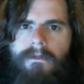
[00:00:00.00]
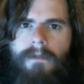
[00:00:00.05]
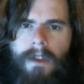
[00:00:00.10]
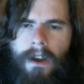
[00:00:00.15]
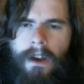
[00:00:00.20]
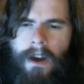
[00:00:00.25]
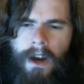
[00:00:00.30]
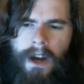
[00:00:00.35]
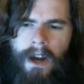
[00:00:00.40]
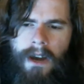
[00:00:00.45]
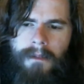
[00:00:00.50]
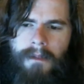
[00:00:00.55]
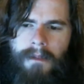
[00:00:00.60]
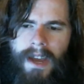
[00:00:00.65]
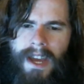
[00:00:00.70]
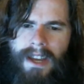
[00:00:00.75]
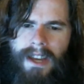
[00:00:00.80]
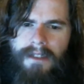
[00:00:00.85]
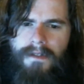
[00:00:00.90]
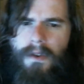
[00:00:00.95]
Um,
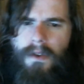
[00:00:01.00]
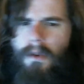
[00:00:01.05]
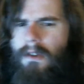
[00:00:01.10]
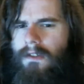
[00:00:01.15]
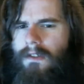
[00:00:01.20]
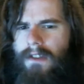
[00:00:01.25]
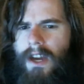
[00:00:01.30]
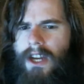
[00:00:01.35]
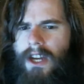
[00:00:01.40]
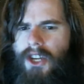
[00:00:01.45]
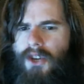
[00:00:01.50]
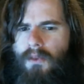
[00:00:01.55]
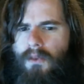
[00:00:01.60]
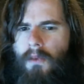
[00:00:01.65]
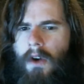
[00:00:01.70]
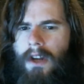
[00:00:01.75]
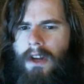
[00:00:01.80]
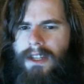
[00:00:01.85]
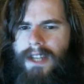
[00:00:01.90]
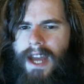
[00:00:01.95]
and if you decide you
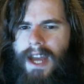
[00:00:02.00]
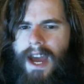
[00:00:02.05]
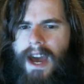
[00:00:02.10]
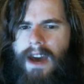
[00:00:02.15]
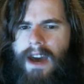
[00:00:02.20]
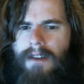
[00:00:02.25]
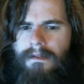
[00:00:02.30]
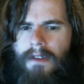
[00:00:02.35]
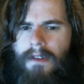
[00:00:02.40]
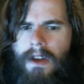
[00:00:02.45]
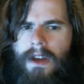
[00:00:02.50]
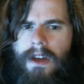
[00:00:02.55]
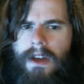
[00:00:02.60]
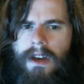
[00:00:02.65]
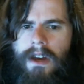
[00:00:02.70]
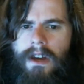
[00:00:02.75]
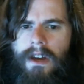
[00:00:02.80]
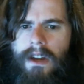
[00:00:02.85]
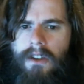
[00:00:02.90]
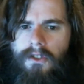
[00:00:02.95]
want to have
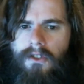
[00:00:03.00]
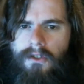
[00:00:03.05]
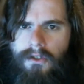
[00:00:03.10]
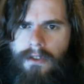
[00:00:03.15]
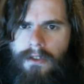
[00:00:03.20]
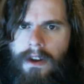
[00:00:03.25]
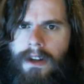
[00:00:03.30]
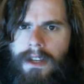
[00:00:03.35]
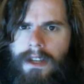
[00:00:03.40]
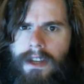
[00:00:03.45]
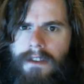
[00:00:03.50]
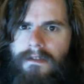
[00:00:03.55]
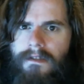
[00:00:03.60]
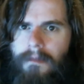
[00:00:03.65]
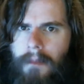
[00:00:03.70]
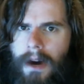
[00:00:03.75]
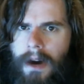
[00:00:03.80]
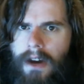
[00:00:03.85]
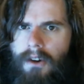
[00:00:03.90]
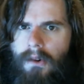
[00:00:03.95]
a constructive,
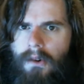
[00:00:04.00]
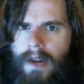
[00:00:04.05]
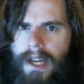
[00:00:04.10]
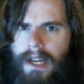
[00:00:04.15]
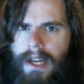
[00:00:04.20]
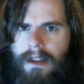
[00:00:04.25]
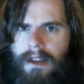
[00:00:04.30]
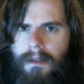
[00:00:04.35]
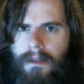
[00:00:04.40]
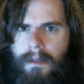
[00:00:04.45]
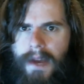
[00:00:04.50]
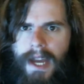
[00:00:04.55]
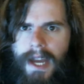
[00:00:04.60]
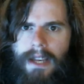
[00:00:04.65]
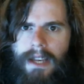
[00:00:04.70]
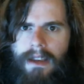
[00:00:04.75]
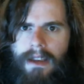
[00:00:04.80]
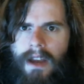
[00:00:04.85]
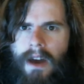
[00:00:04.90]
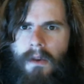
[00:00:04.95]
moderated
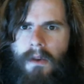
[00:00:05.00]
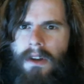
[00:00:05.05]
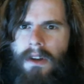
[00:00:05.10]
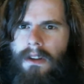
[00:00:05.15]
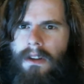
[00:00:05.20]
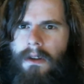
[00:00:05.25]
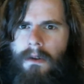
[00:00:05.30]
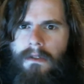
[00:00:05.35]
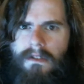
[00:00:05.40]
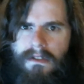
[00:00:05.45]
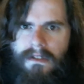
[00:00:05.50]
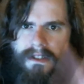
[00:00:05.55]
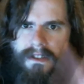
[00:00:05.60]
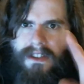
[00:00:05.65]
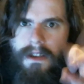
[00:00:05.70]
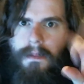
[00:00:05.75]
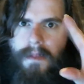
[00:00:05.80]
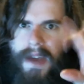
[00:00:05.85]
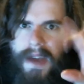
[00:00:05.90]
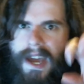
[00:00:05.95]
debate, not one of those
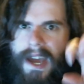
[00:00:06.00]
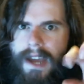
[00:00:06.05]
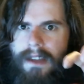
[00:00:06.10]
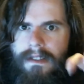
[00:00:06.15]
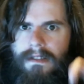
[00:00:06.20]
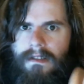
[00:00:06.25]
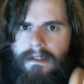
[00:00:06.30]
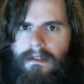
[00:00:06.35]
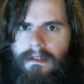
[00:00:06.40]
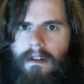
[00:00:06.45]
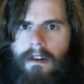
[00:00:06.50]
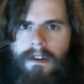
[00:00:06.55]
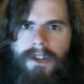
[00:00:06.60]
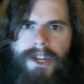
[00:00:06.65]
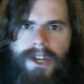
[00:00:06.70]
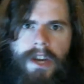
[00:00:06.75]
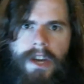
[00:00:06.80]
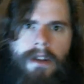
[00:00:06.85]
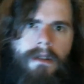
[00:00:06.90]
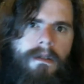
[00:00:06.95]
debates on
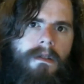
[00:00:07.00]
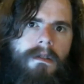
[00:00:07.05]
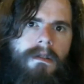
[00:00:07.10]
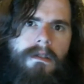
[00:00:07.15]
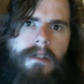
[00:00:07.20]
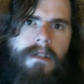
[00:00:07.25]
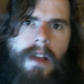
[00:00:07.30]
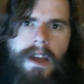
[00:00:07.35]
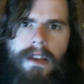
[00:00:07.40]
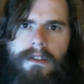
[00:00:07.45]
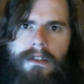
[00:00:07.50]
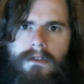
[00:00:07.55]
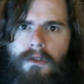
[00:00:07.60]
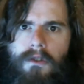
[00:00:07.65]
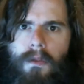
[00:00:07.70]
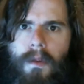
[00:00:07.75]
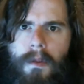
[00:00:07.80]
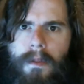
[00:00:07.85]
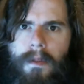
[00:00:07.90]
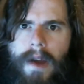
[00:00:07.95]
channels like
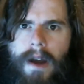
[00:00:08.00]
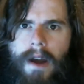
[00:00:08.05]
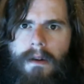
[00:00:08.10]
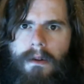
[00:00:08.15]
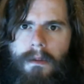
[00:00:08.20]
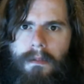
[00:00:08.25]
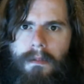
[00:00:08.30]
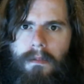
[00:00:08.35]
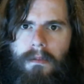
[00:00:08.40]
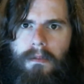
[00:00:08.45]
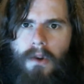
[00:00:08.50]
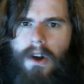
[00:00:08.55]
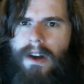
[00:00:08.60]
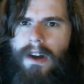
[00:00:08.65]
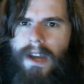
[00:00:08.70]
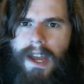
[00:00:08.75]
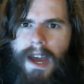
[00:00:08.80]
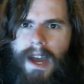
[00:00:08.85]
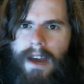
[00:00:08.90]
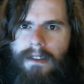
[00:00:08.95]
Superpower
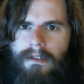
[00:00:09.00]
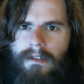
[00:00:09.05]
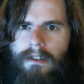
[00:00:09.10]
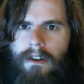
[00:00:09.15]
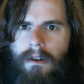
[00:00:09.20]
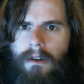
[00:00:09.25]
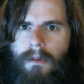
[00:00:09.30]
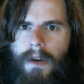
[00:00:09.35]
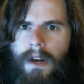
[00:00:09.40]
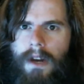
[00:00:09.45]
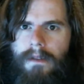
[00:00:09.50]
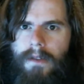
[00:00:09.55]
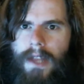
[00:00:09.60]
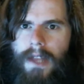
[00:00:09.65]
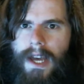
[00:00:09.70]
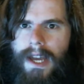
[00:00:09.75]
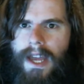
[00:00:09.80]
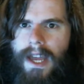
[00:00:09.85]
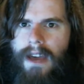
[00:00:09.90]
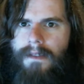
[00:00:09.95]
Broadcasting or whatever
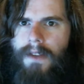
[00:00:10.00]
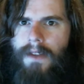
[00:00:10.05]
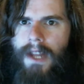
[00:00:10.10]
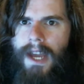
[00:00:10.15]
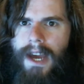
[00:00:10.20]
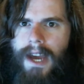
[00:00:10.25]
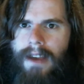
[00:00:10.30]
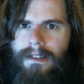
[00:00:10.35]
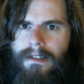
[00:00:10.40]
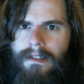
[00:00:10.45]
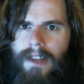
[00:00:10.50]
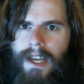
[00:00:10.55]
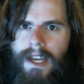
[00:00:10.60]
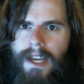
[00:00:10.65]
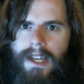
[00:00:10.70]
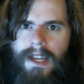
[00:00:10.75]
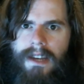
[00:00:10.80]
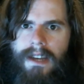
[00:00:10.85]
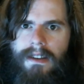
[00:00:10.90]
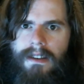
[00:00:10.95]
that Kevin Castley
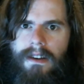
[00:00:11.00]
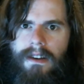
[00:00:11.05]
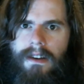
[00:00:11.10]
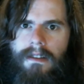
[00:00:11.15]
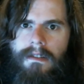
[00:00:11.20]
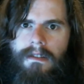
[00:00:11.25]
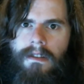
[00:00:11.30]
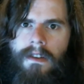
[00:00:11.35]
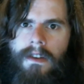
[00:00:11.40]
idiot does,